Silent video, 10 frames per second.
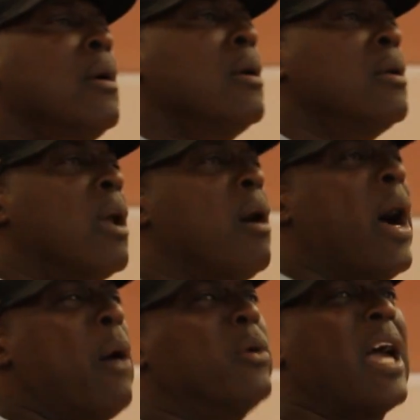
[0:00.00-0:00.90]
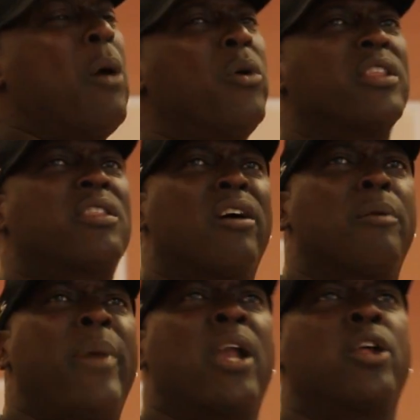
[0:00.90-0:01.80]
You know, I would have thought
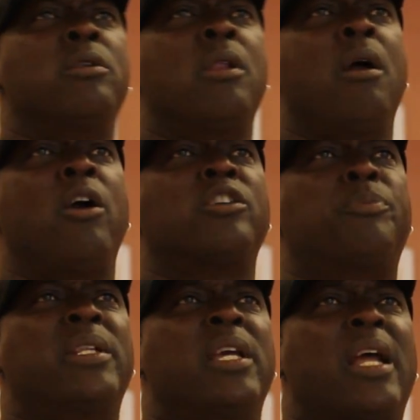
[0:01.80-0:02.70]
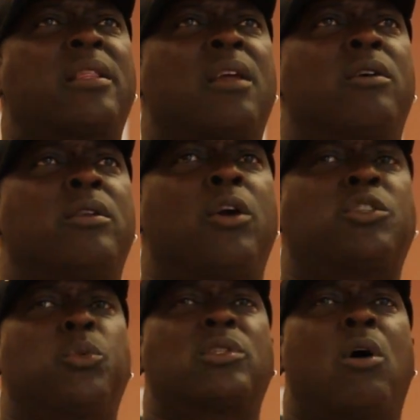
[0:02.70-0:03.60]
about a nurse, but then I thought
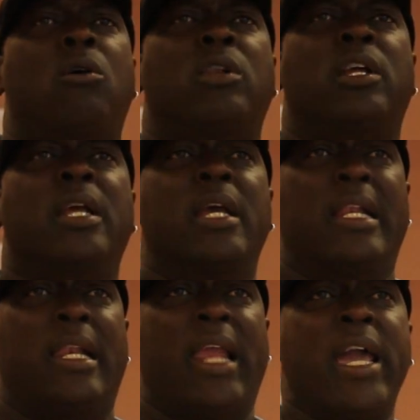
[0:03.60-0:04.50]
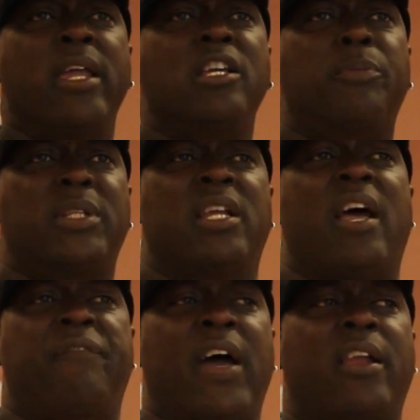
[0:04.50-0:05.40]
nurse was only ladies, but then
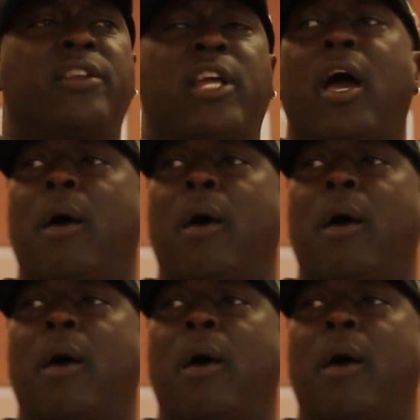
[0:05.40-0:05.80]
I found out that